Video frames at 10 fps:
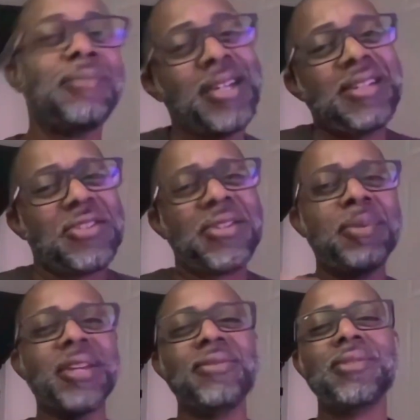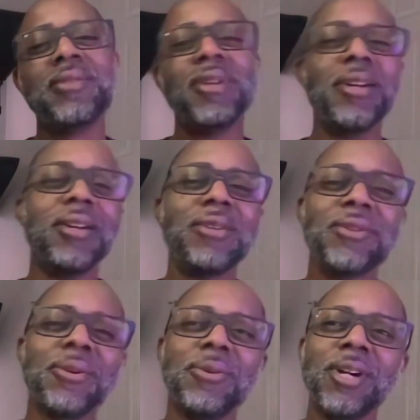It just depends.
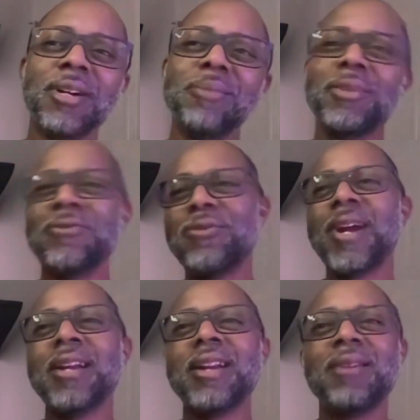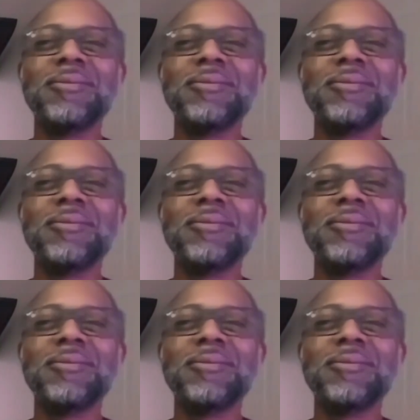So but for right now,